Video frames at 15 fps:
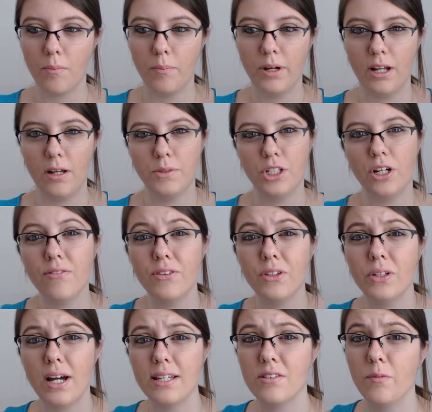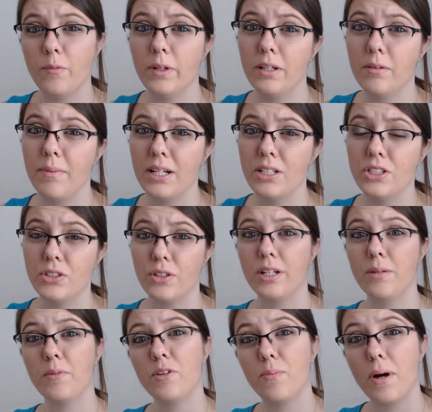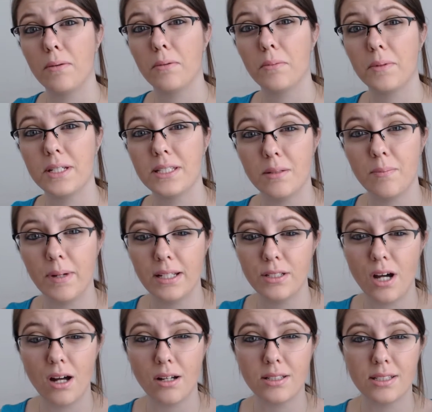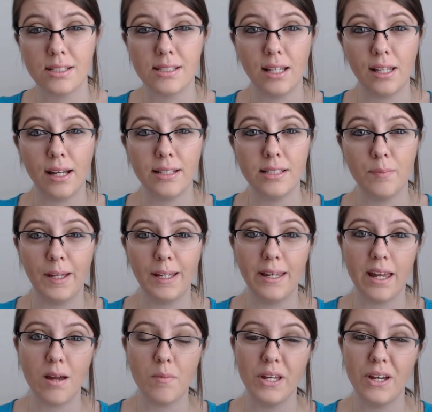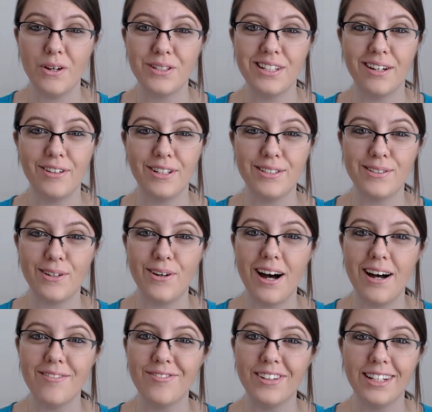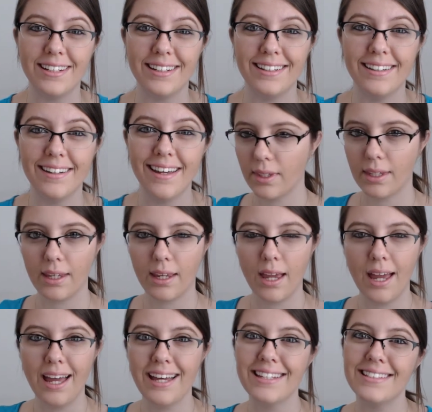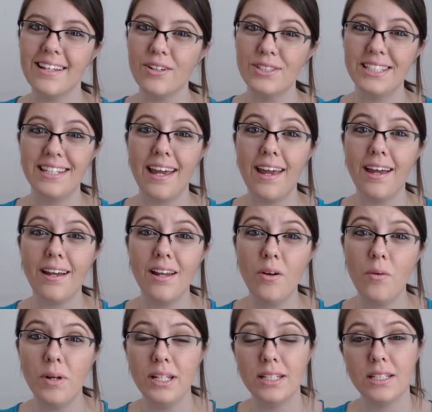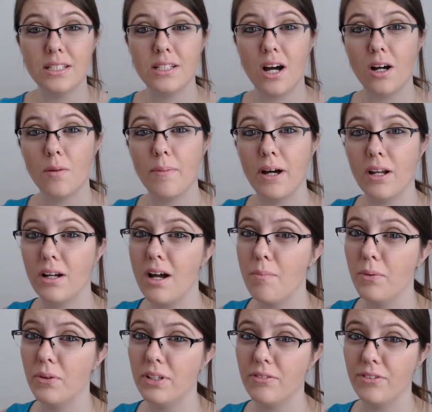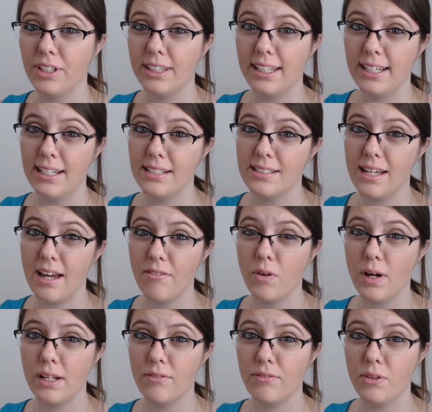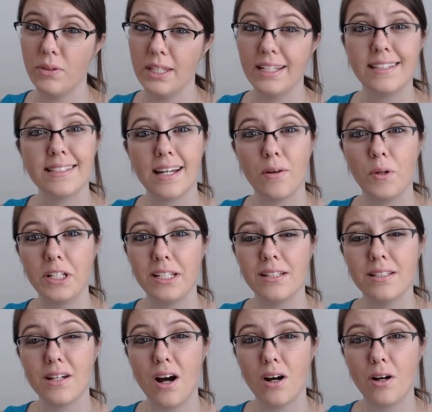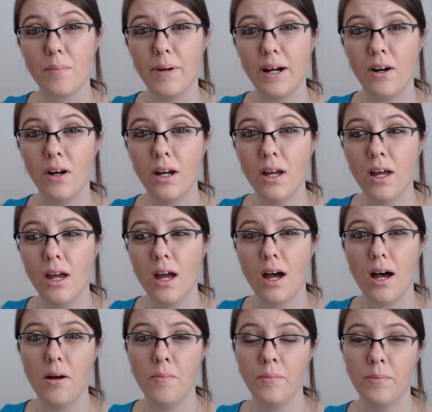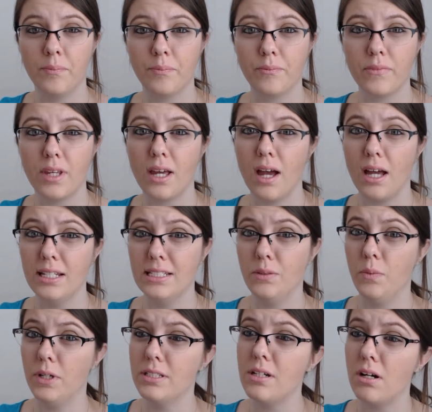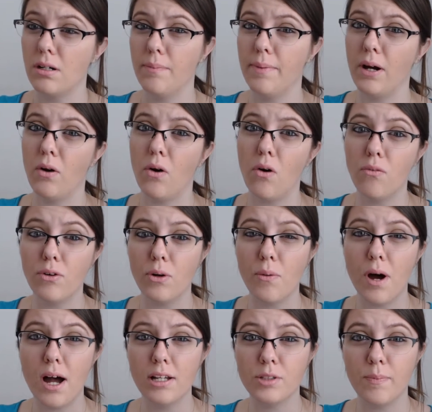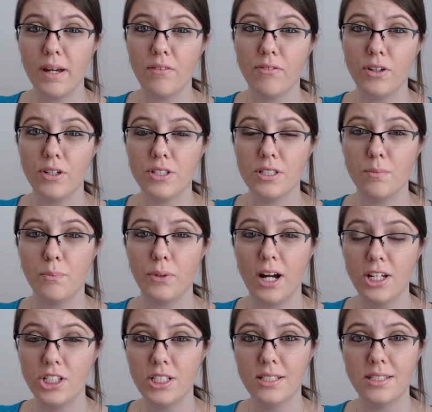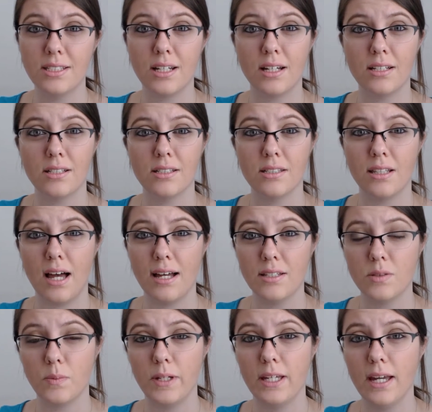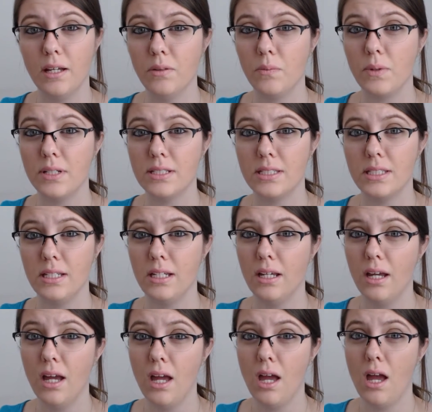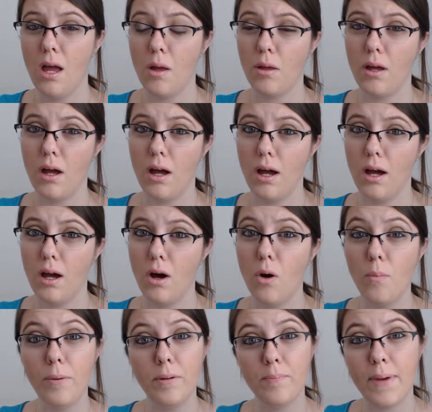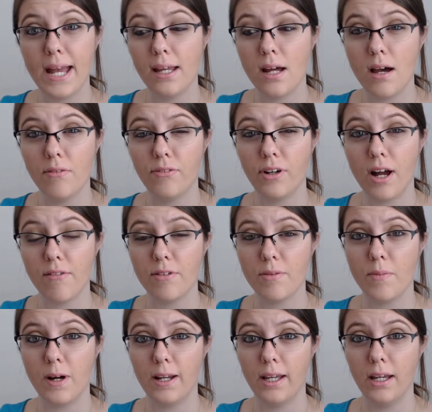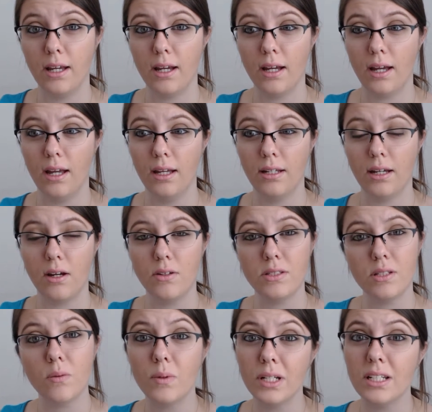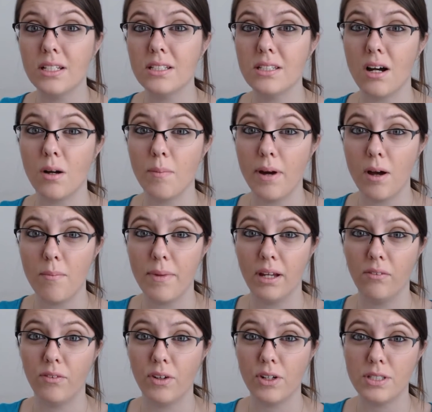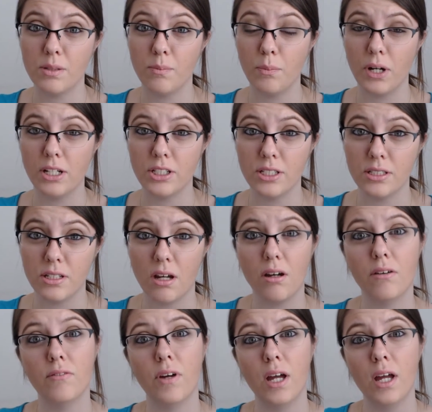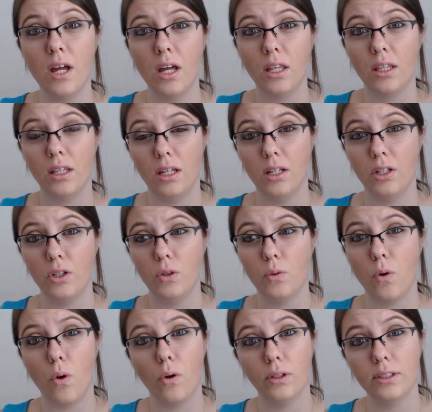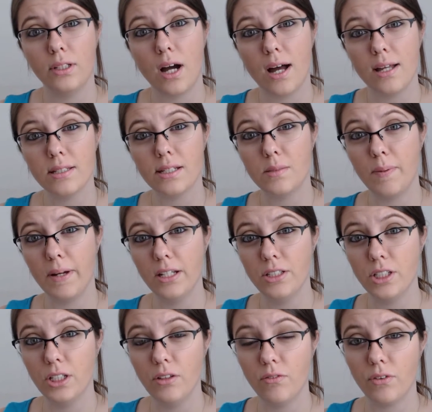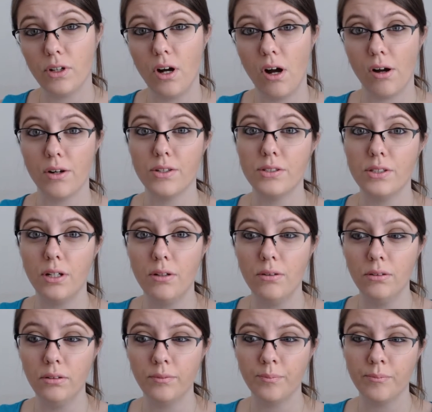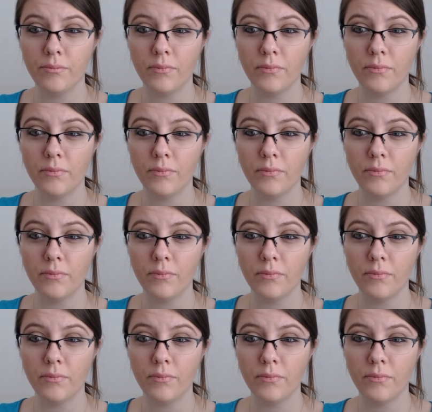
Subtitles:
But I'm sure if you guys have been in my stream, you probably see my dogs because they like to make cameos every so often. And so today I kind of wanted to talk about a couple different things. I have quite a few things I wanted to talk about. I did want to talk about Overwatch, my first impressions, because last weekend was the open beta for everybody, and I also wanted to talk about my first impressions of the new Old Gods expansion for Hearthstone,